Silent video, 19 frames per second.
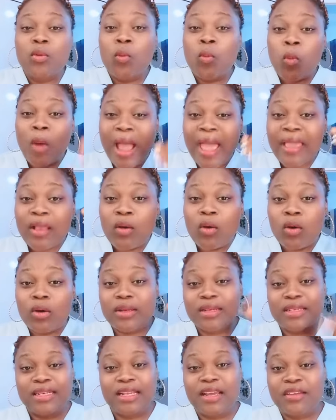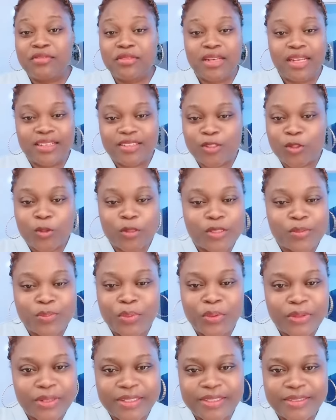Why God in heaven has not
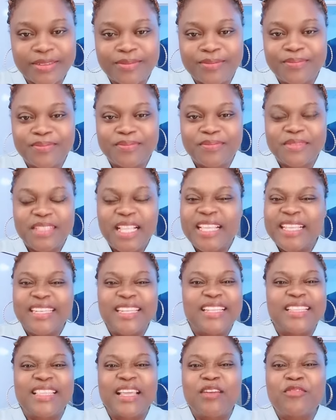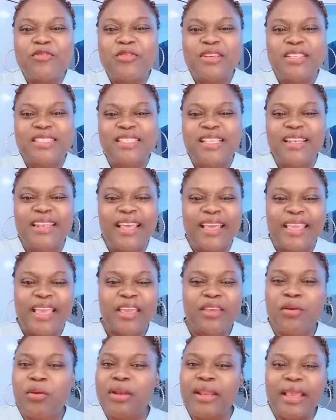spoken? The devil is a liar.
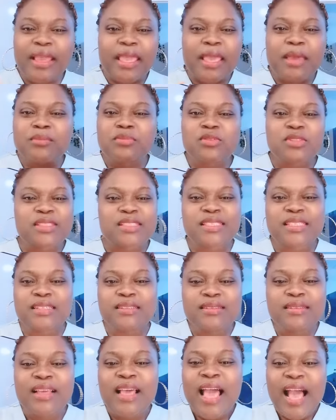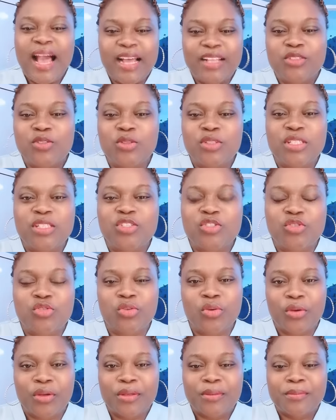He only came to steal and to
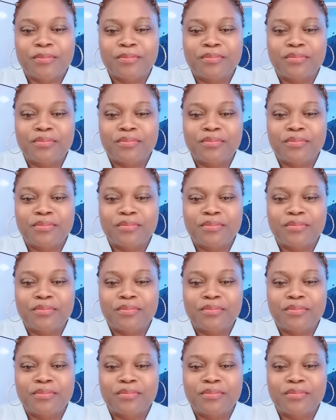destroy.